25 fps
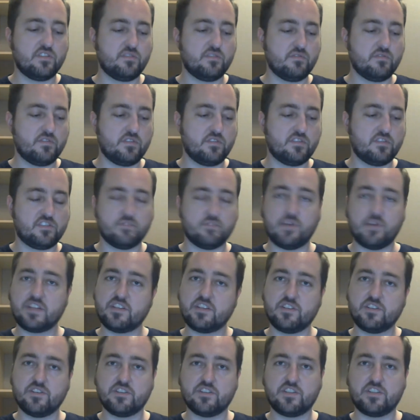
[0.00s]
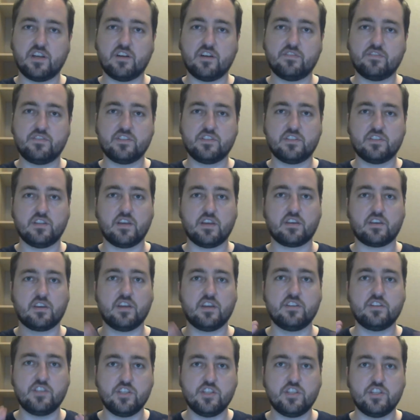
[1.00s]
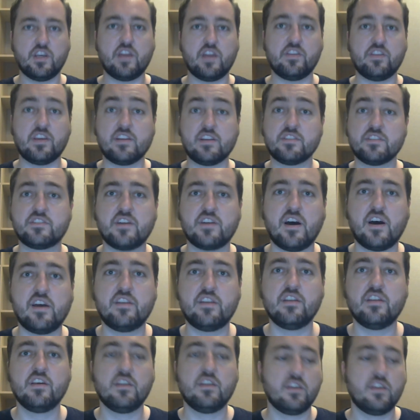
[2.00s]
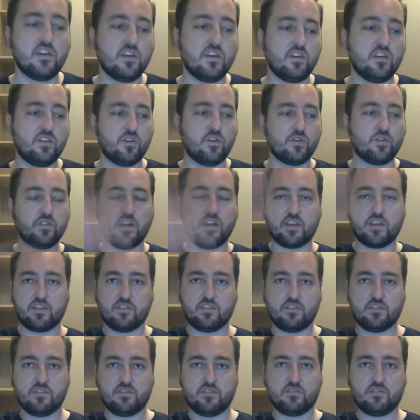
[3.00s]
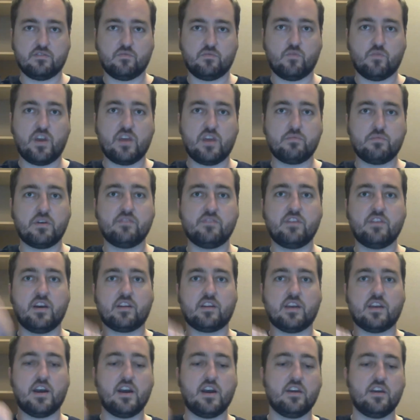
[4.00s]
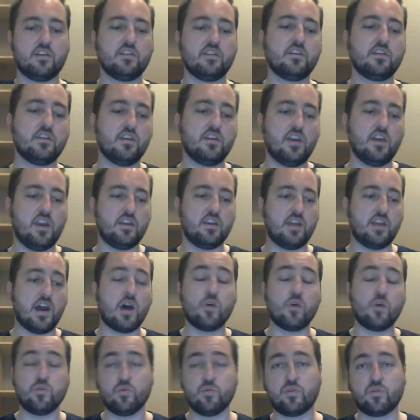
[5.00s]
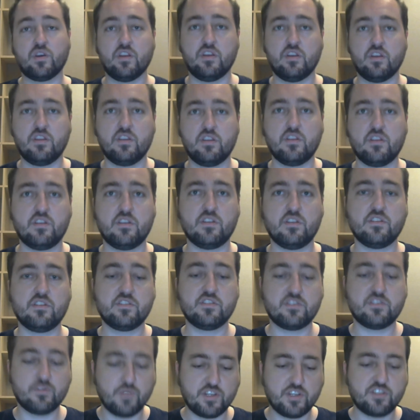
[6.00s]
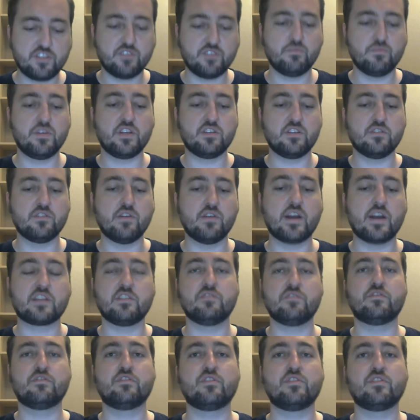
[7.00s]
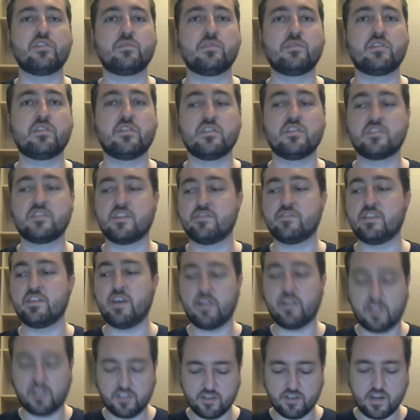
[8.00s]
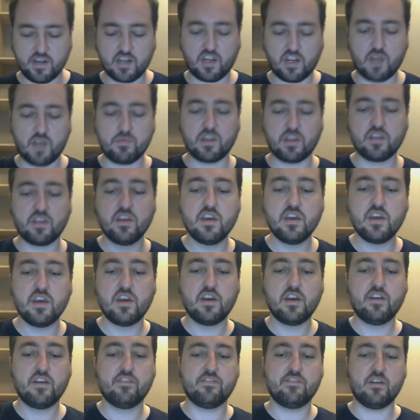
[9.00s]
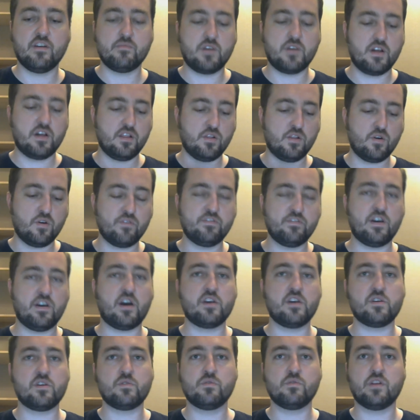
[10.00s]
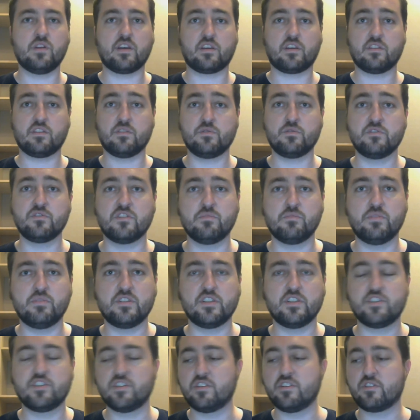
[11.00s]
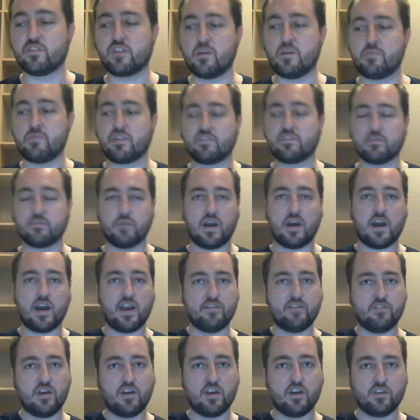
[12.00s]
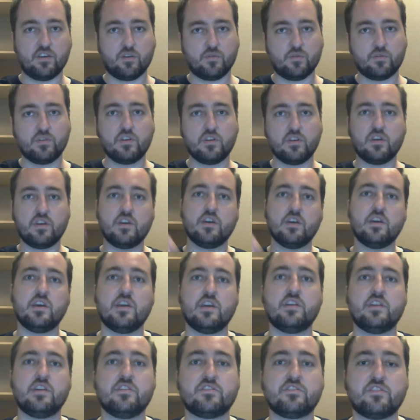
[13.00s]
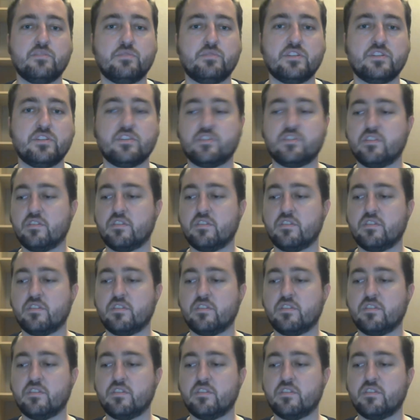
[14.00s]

cemented yourself as like a DJ on the inside, you're like way above that guy, and now you can switch to being direct and flirting with her and stuff like that because you're not coming from a low value like a loser position. You're coming from a high value industry position.